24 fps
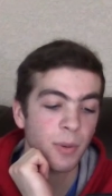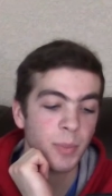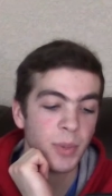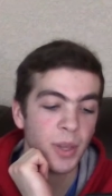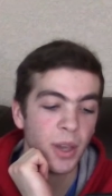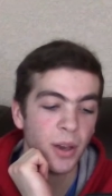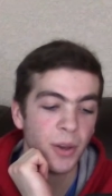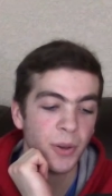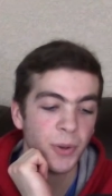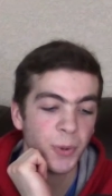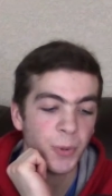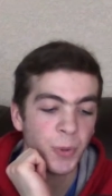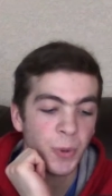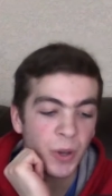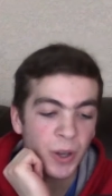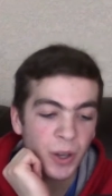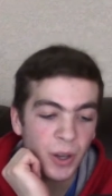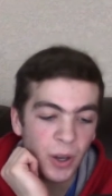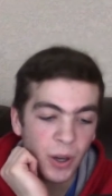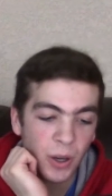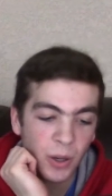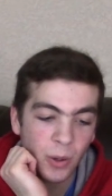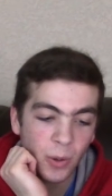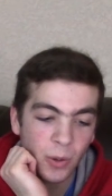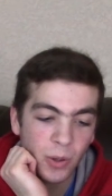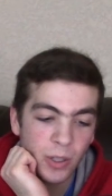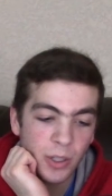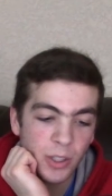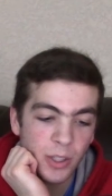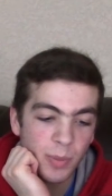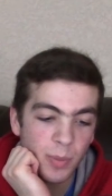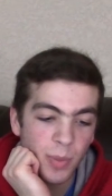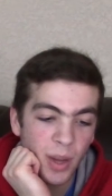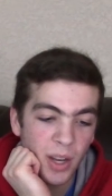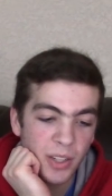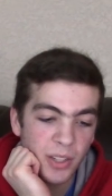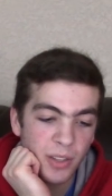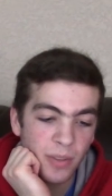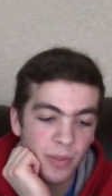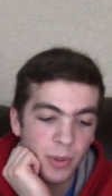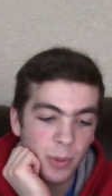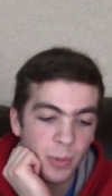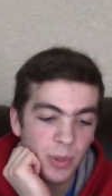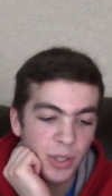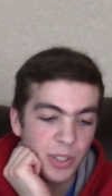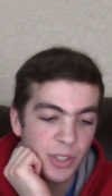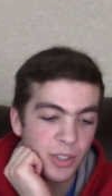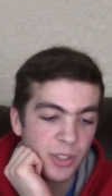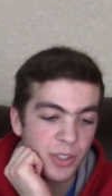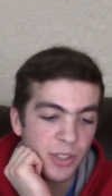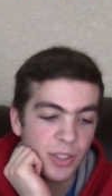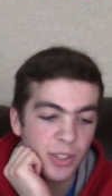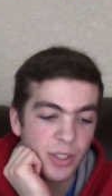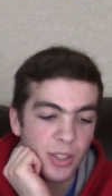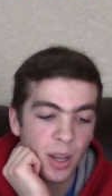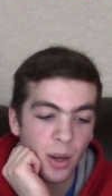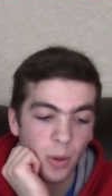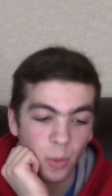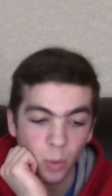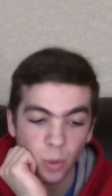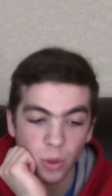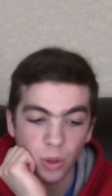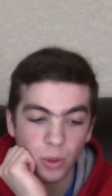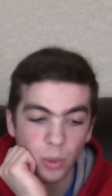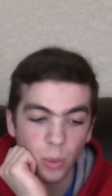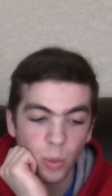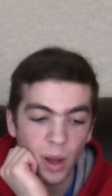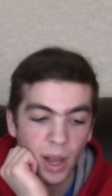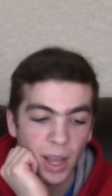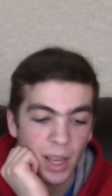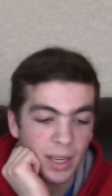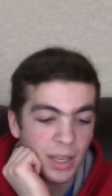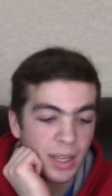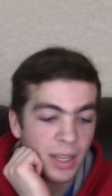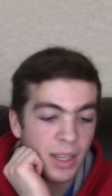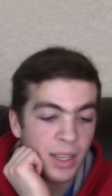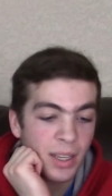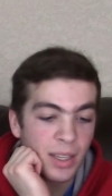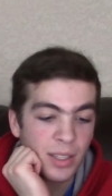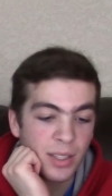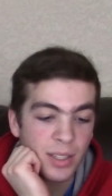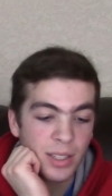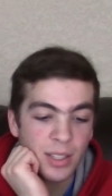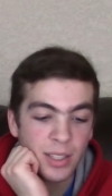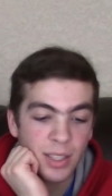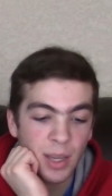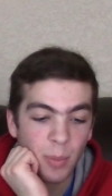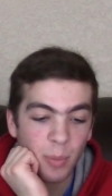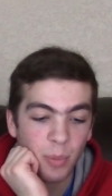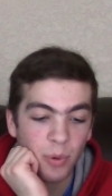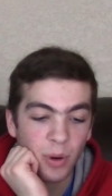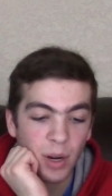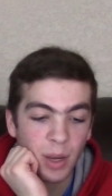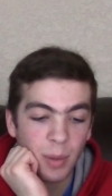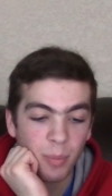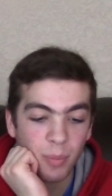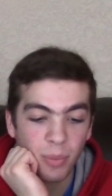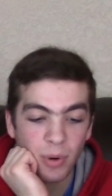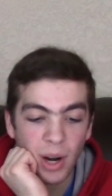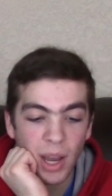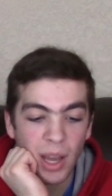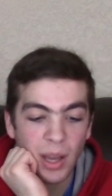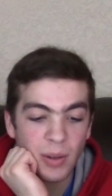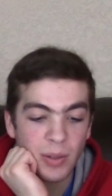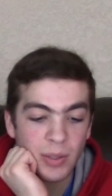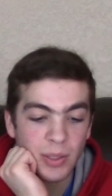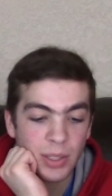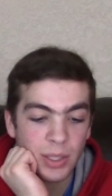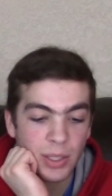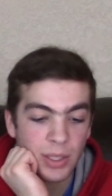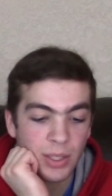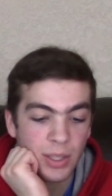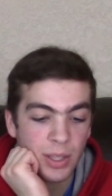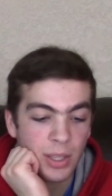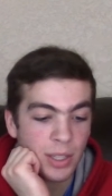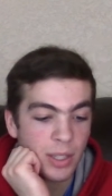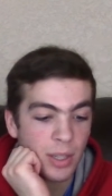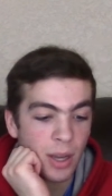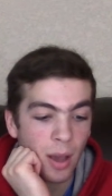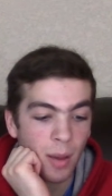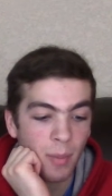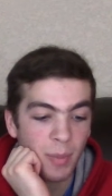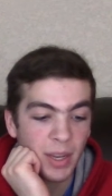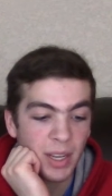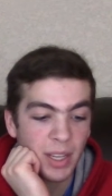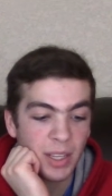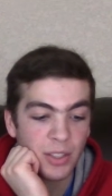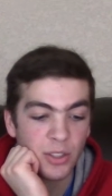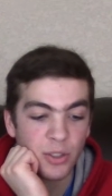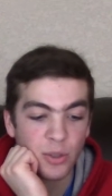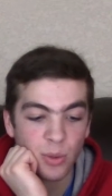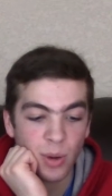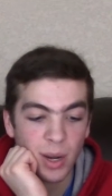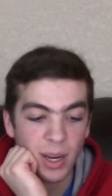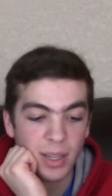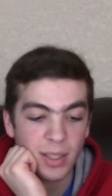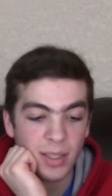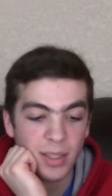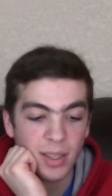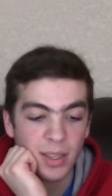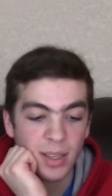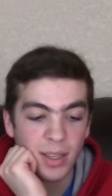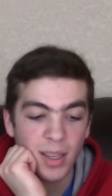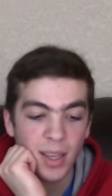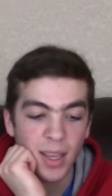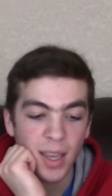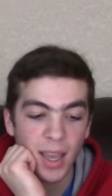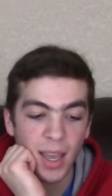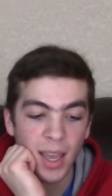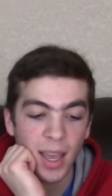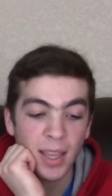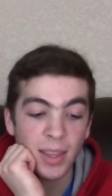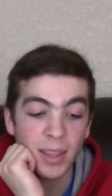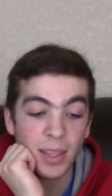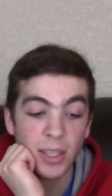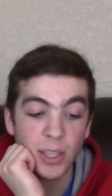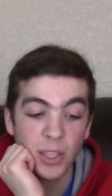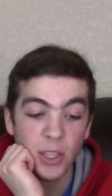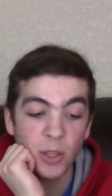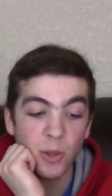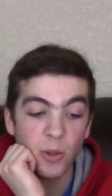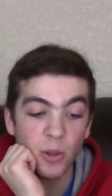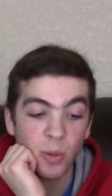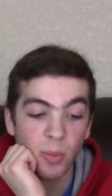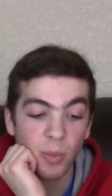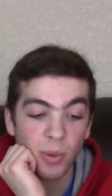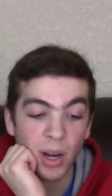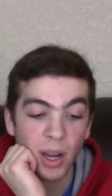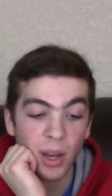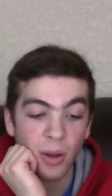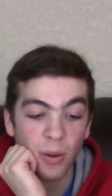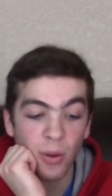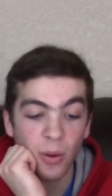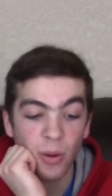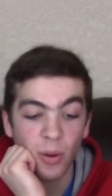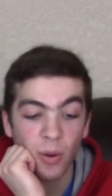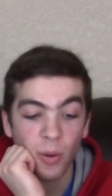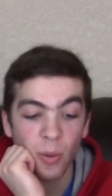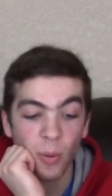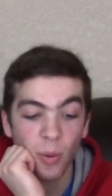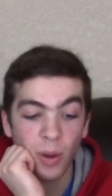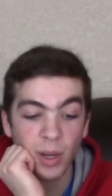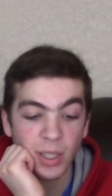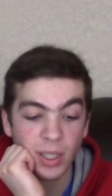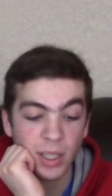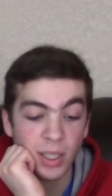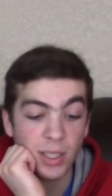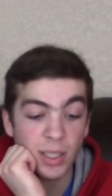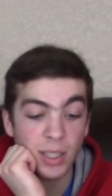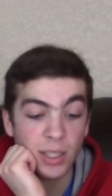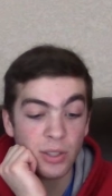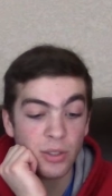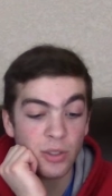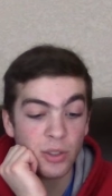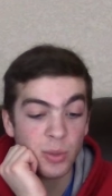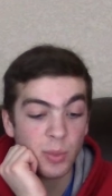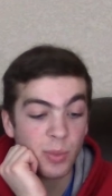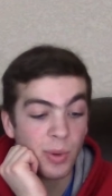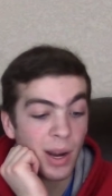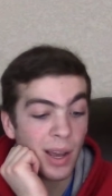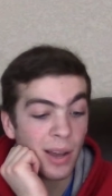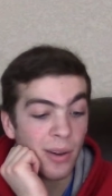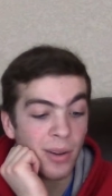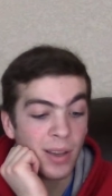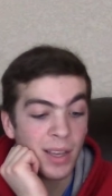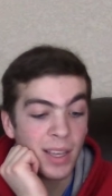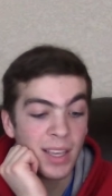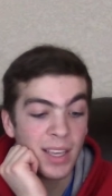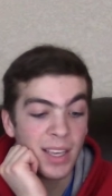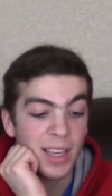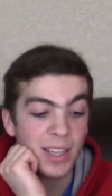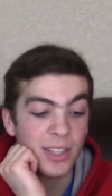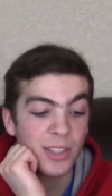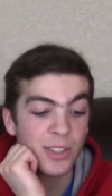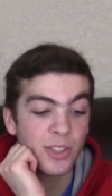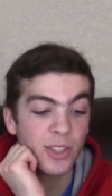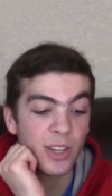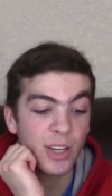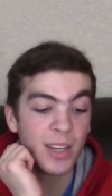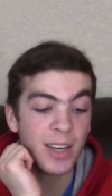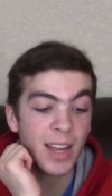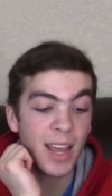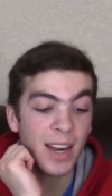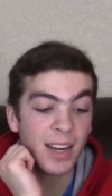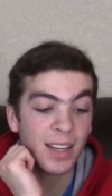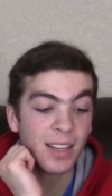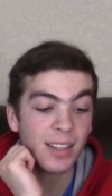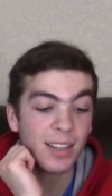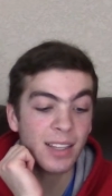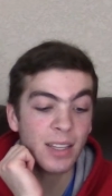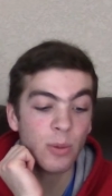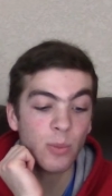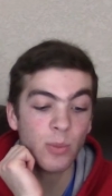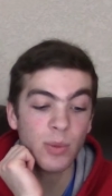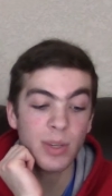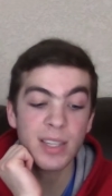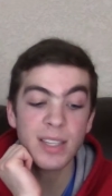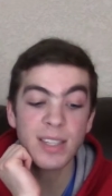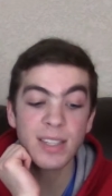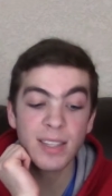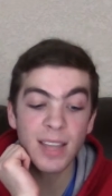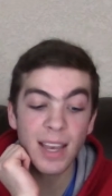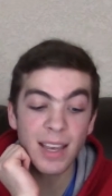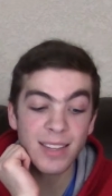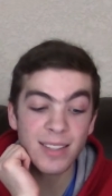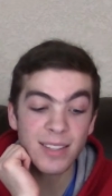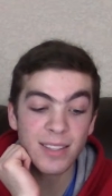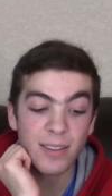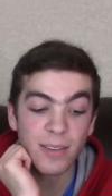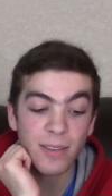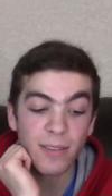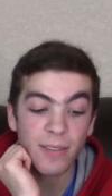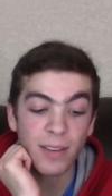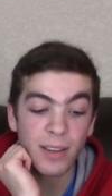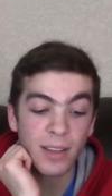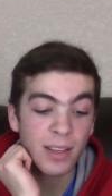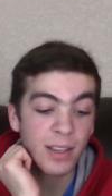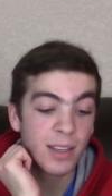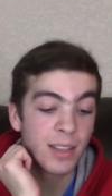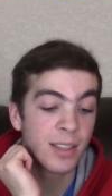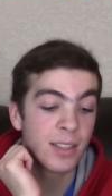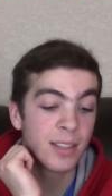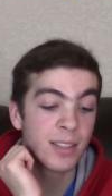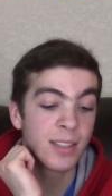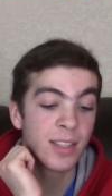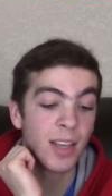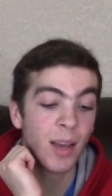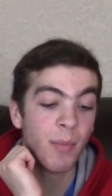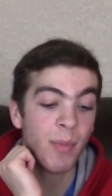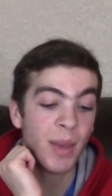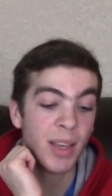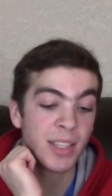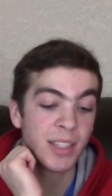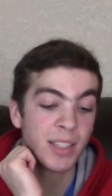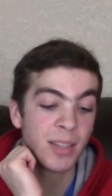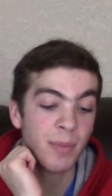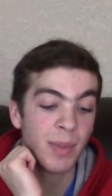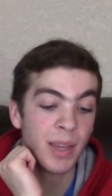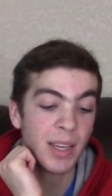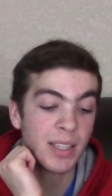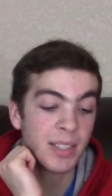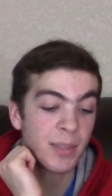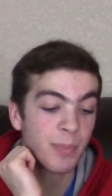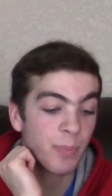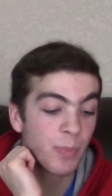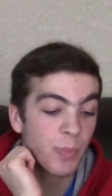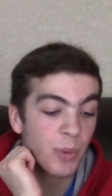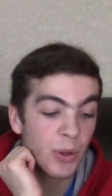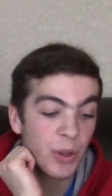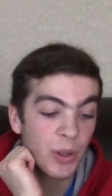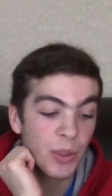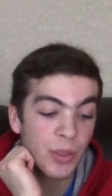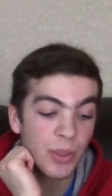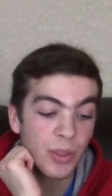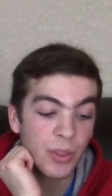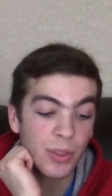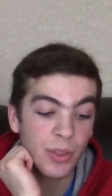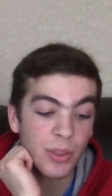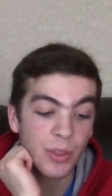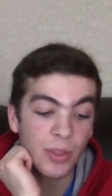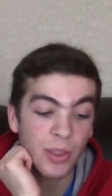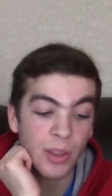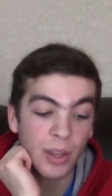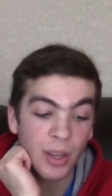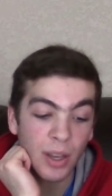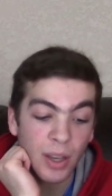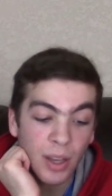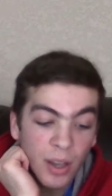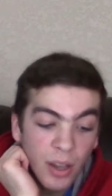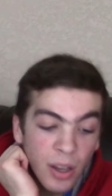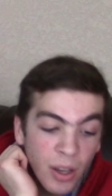Yahoo. According to much of the research done worldwide, to separate brows is the dominant trait. And the unibrow, one continuous brow, is genetically recessive. Some estimates put the